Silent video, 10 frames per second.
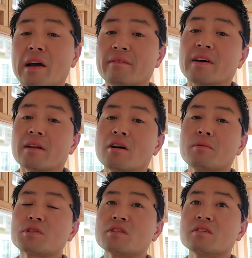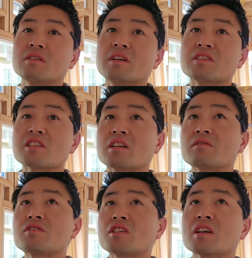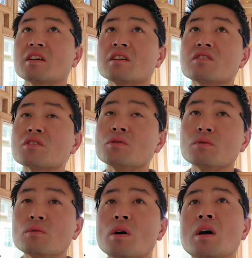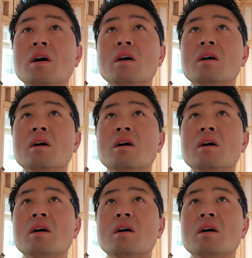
We have that option instead of sticking to